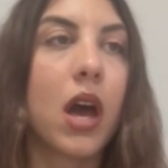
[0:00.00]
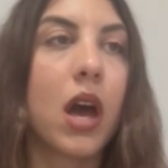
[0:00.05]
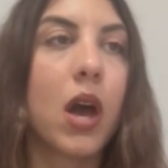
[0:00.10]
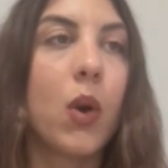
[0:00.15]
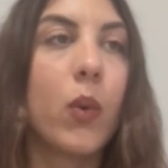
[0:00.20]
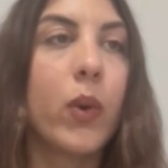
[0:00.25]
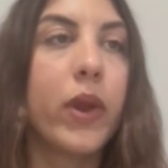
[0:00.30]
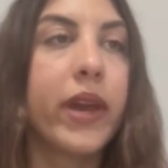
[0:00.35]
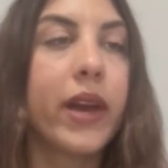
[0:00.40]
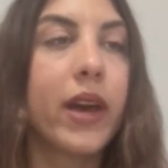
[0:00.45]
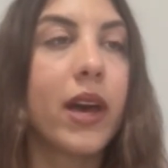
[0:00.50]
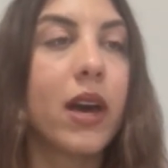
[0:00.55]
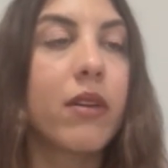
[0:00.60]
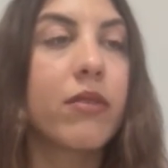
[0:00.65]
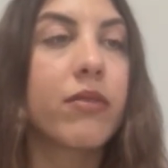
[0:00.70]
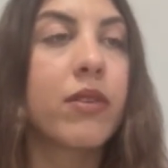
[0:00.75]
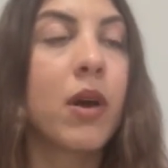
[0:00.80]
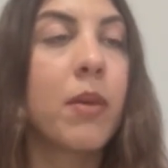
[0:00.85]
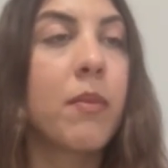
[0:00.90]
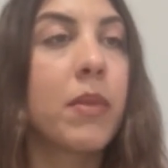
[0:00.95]
We
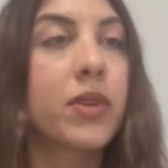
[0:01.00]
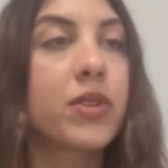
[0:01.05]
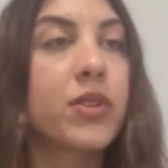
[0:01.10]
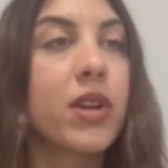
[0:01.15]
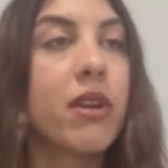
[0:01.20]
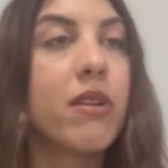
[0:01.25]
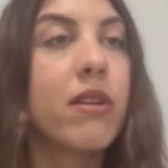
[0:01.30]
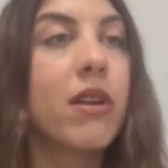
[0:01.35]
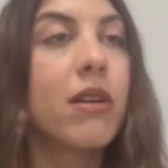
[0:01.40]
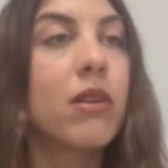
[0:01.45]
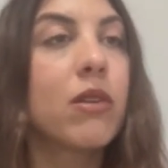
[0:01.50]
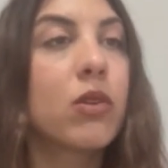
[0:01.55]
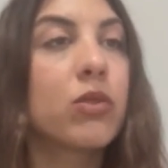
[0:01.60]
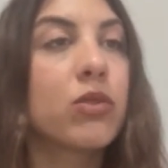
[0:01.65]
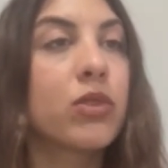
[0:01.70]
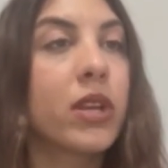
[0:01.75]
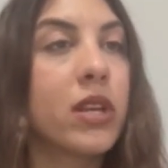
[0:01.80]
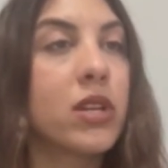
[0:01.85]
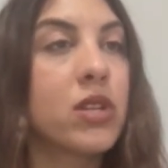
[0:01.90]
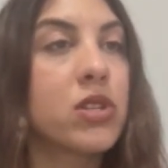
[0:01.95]
have material
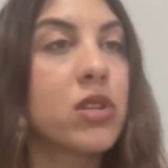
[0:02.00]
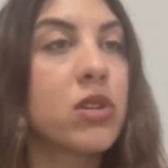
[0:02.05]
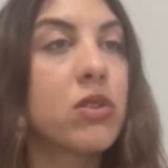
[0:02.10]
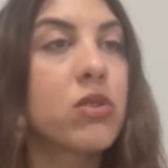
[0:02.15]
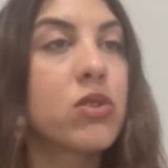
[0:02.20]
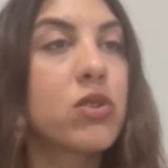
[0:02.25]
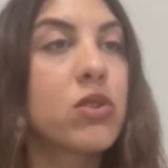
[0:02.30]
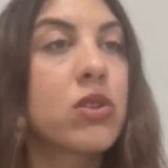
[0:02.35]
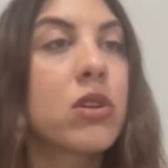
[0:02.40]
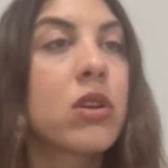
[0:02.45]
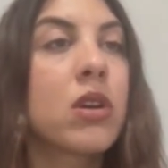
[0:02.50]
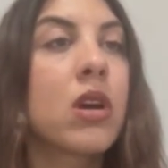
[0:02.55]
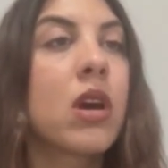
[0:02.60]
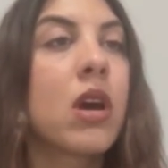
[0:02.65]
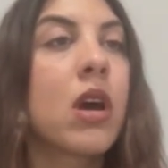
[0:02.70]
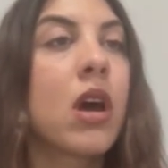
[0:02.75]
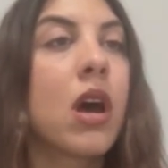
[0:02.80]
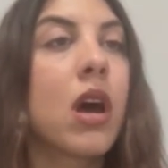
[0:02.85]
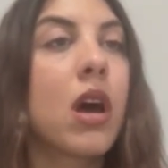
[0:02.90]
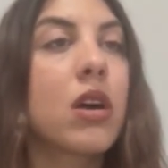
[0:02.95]
conditions,
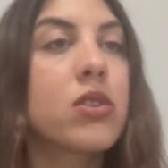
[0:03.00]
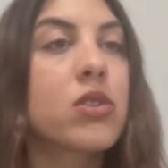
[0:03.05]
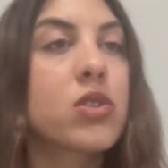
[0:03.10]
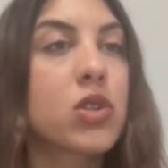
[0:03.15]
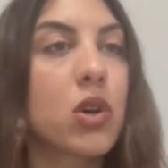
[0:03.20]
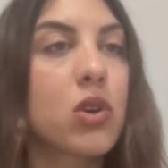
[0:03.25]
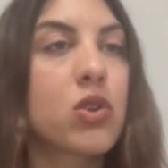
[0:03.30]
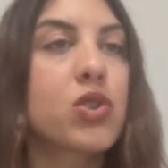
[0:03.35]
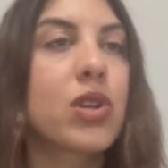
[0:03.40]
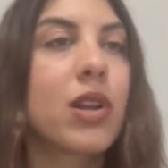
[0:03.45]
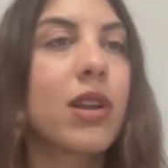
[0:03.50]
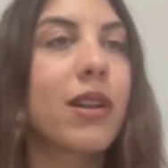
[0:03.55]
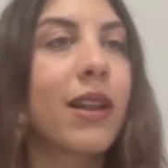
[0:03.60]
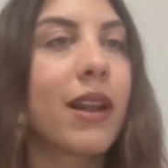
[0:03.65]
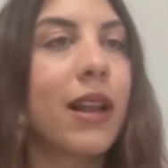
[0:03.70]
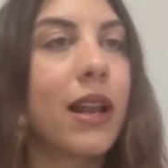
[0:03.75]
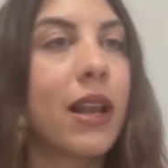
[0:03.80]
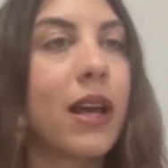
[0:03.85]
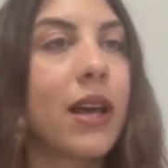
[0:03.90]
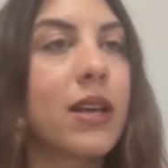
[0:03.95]
social
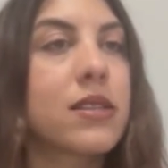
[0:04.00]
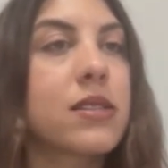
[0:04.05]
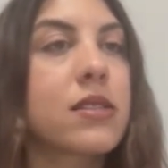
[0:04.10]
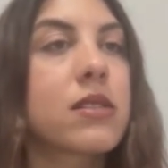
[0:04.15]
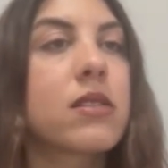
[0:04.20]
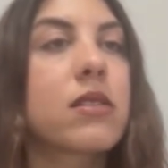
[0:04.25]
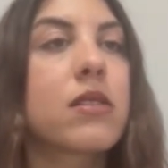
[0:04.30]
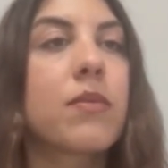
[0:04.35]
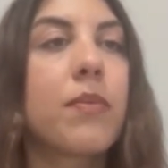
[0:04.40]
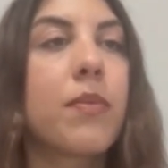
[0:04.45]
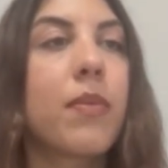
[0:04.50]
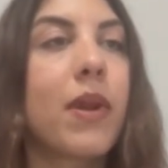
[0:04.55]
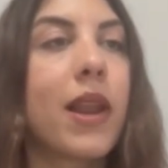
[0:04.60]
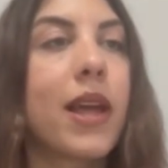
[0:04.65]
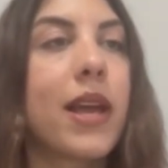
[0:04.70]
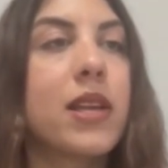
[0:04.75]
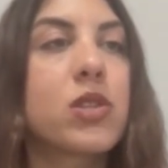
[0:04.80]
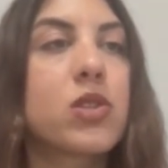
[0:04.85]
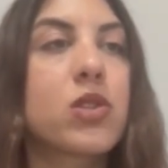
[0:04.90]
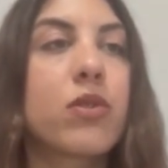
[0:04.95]
class,
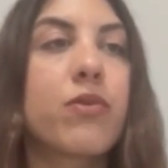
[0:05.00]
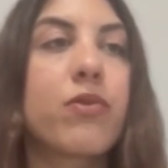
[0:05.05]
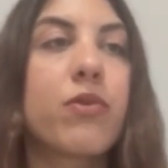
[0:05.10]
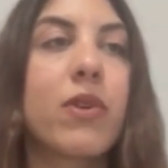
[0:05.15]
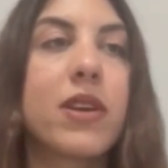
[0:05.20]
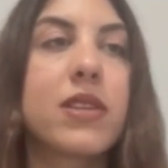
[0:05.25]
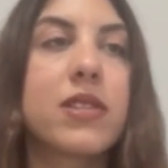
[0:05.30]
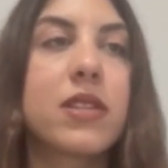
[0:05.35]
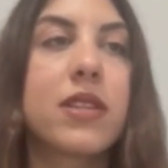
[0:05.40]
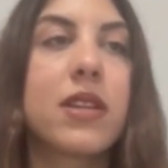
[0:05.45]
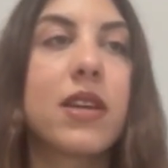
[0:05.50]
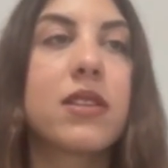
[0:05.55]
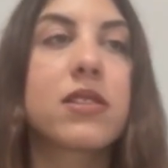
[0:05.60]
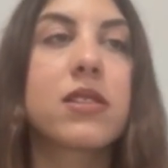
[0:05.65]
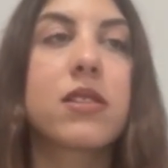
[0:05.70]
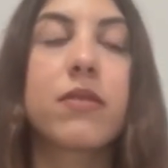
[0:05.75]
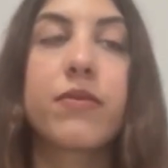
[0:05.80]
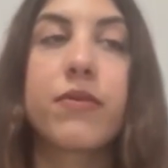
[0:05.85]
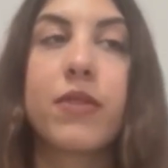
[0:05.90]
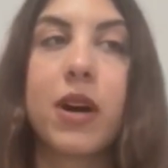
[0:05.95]
place of
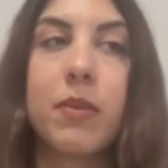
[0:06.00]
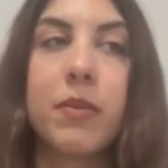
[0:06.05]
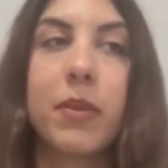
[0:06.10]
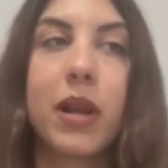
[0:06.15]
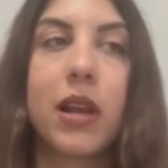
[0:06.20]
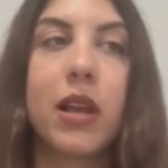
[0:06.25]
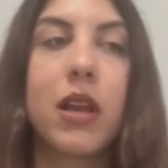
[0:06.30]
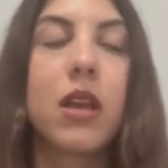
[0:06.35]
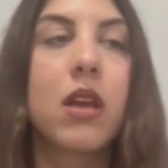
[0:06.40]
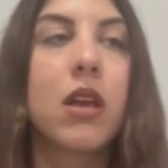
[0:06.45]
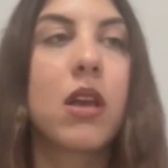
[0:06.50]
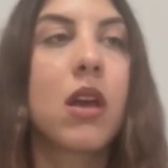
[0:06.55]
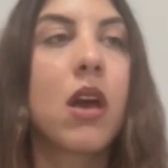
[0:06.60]
residence, family.